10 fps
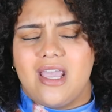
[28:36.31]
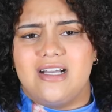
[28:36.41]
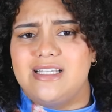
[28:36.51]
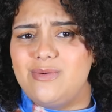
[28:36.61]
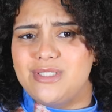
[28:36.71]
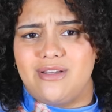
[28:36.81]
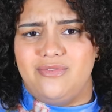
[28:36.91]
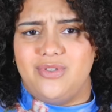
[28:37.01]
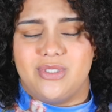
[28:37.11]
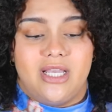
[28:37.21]
Because I was
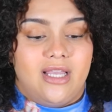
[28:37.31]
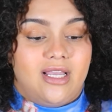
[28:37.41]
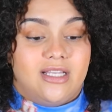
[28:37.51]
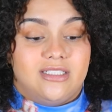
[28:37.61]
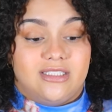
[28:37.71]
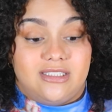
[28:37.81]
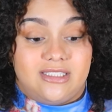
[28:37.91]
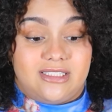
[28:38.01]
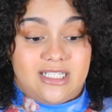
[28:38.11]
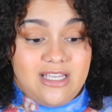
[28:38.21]
confused.
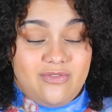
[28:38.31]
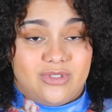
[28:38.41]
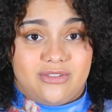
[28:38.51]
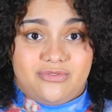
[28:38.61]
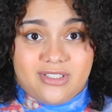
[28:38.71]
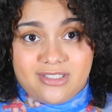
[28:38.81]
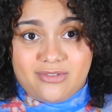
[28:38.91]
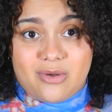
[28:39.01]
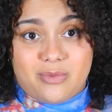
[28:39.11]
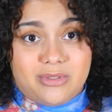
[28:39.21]
Steve was fucking
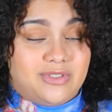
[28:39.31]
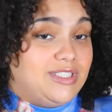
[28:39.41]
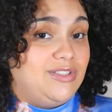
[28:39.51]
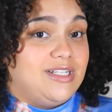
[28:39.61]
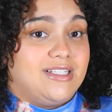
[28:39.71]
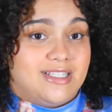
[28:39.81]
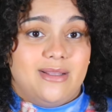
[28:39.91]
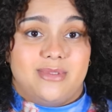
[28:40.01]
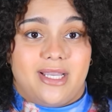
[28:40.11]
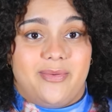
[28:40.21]
around with both sisters at the
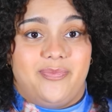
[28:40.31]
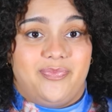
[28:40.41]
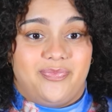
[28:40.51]
same time.